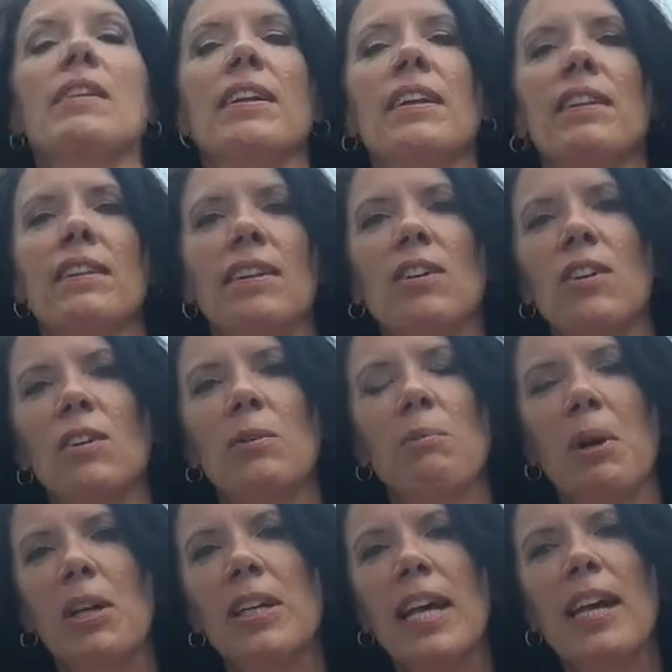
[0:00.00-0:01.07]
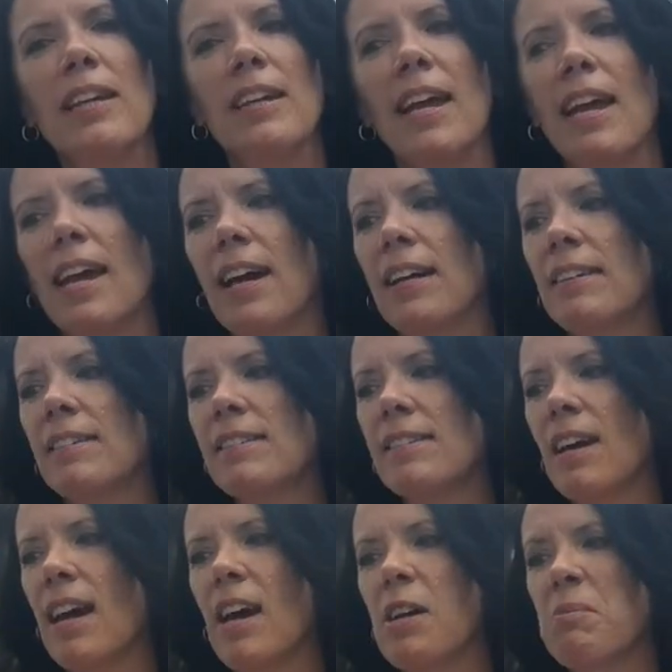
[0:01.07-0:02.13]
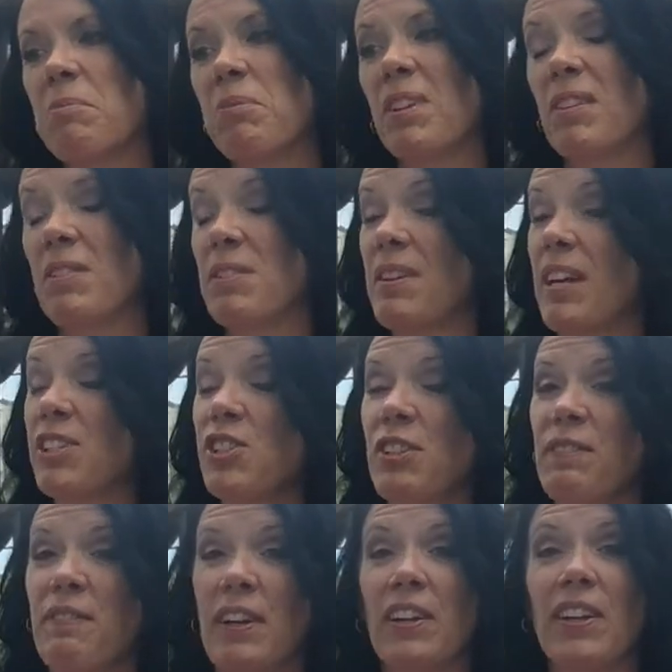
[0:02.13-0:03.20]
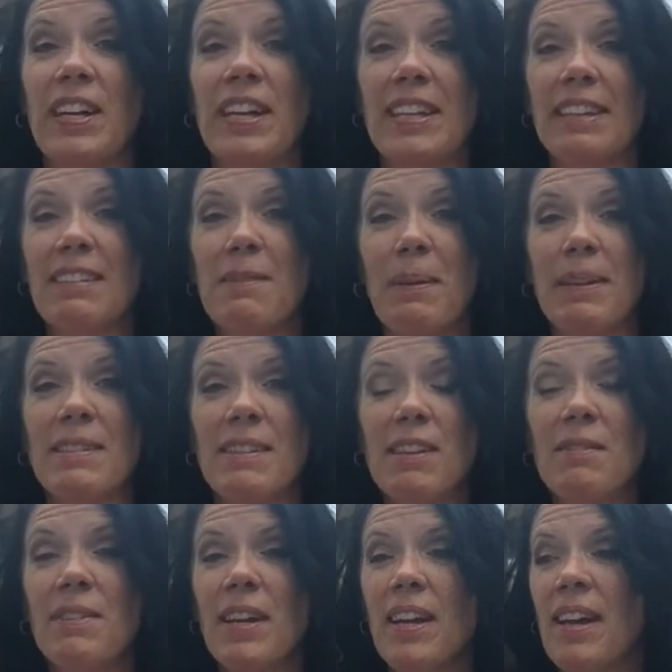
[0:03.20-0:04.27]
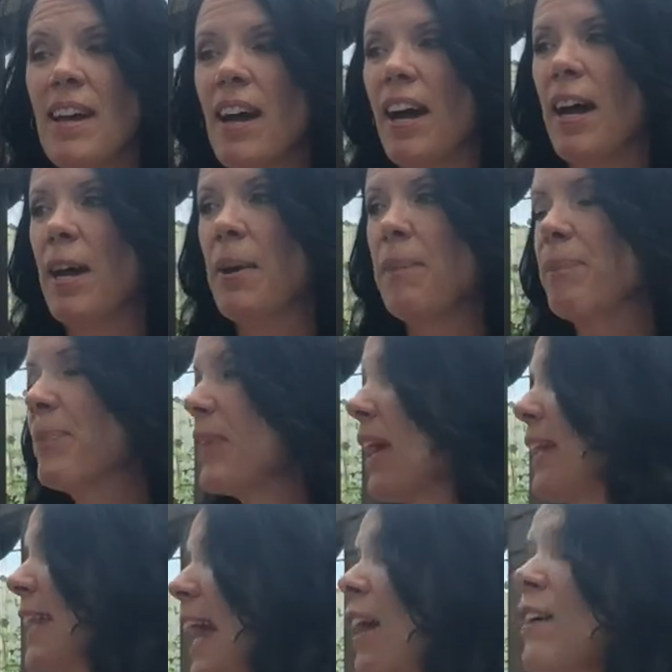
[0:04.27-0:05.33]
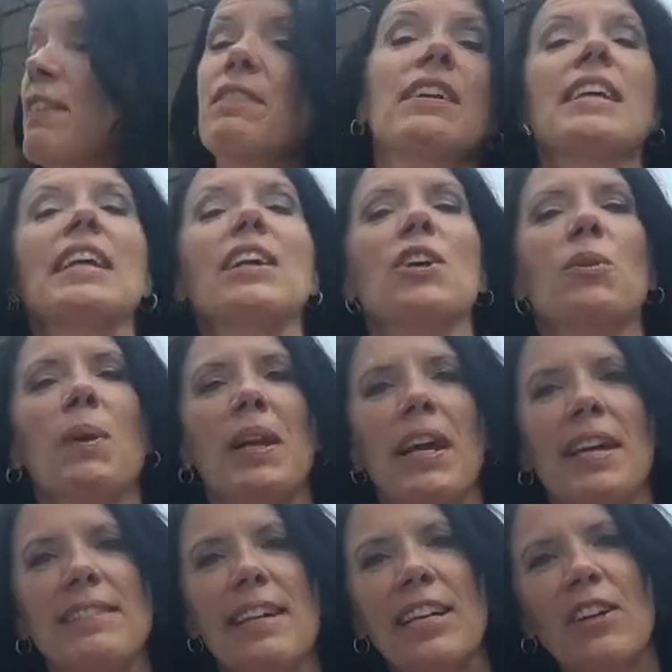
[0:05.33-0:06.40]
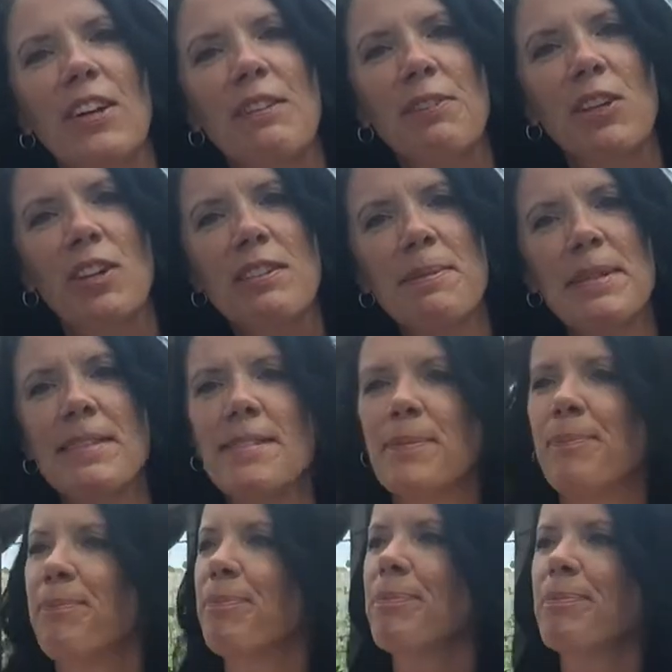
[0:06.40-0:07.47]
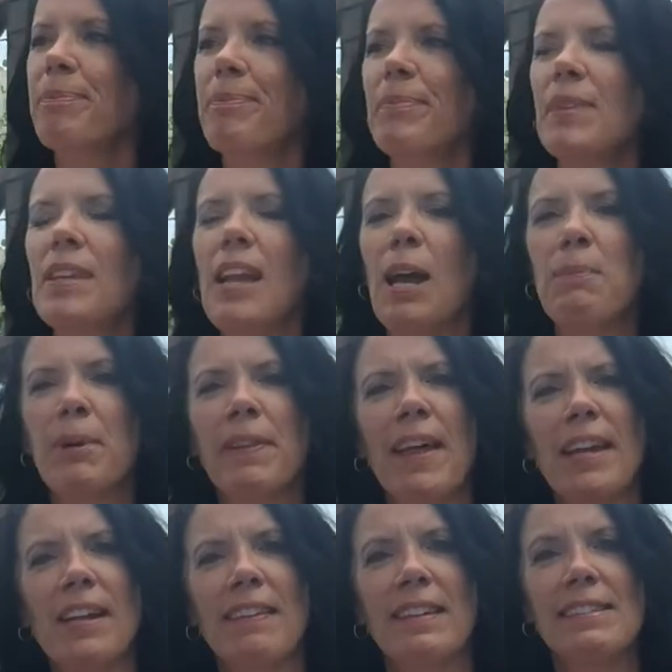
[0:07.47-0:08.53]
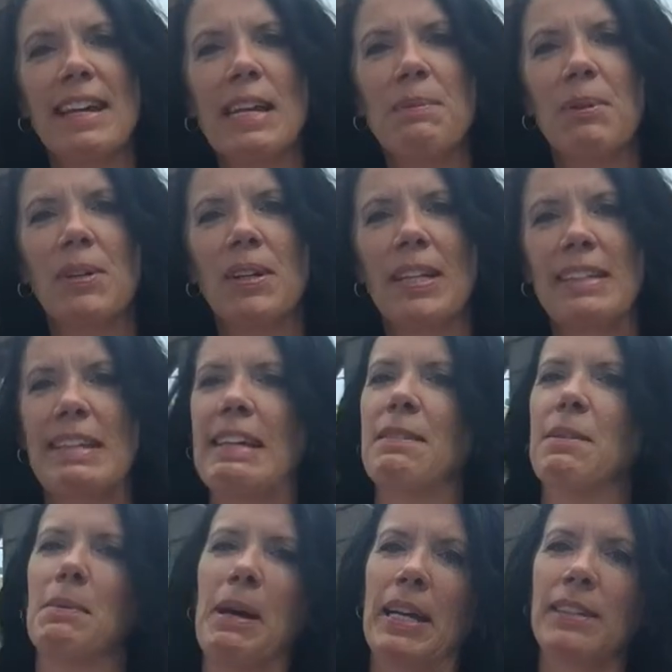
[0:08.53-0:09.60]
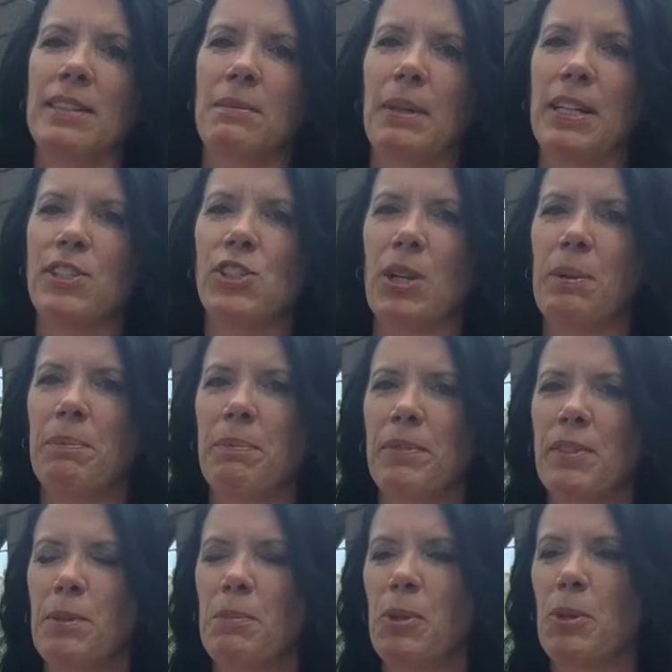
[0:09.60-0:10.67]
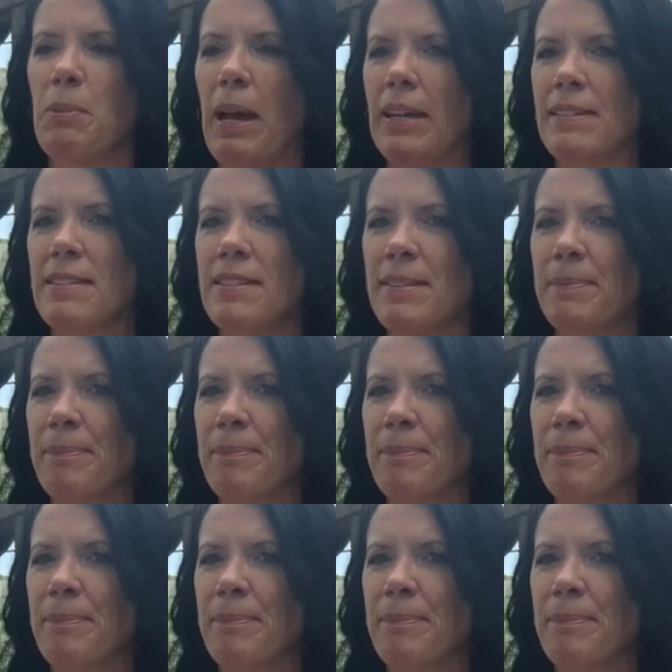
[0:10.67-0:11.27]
in a little market, and it was actually very inexpensive. And now every year when I decorate for Christmas, I put that on the table, and it takes me back to my trip to Budapest.